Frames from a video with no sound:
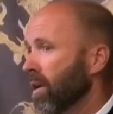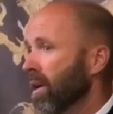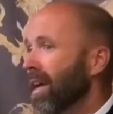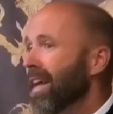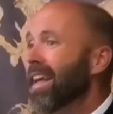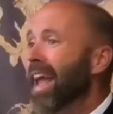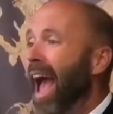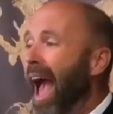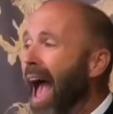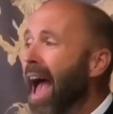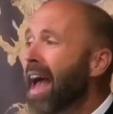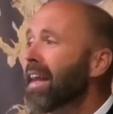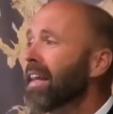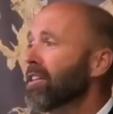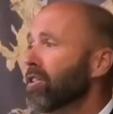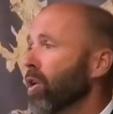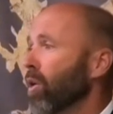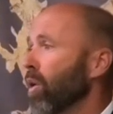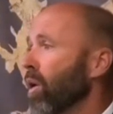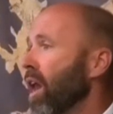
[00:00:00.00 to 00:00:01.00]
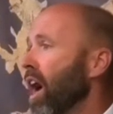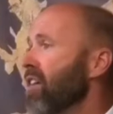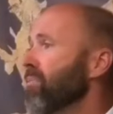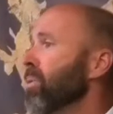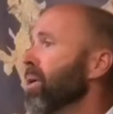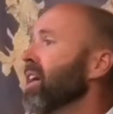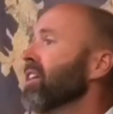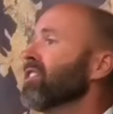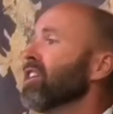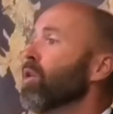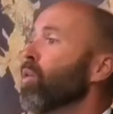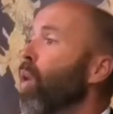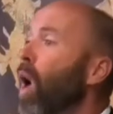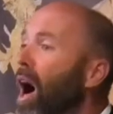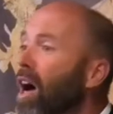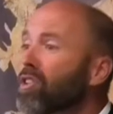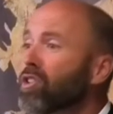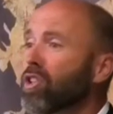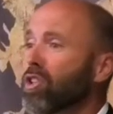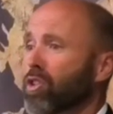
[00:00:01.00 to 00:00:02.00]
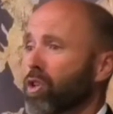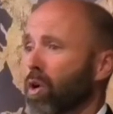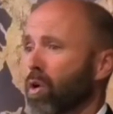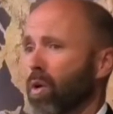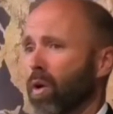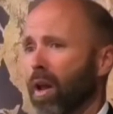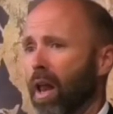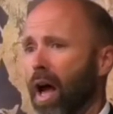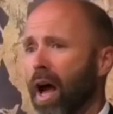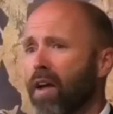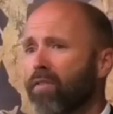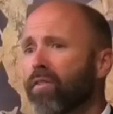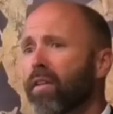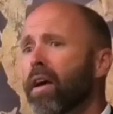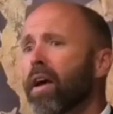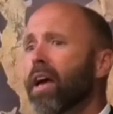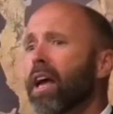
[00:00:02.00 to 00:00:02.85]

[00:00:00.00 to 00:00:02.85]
He had eternal life because He was eternal life.